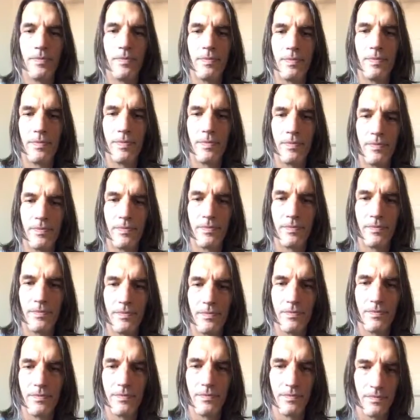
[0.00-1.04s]

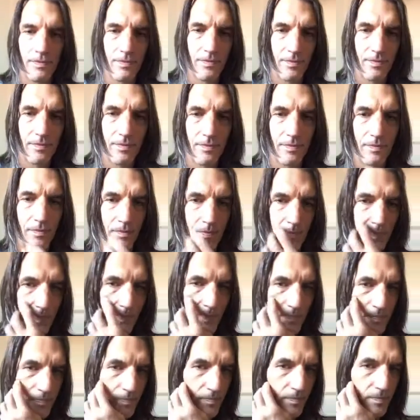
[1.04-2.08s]

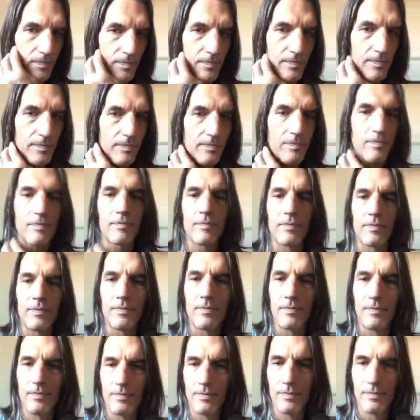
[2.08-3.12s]

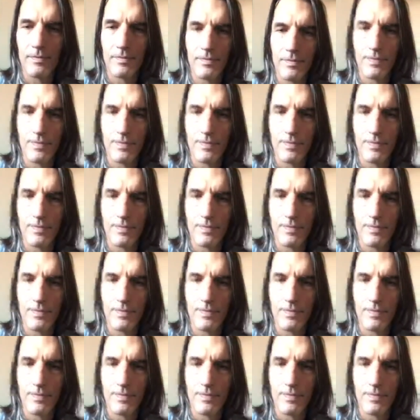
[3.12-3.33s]
(no one is talking)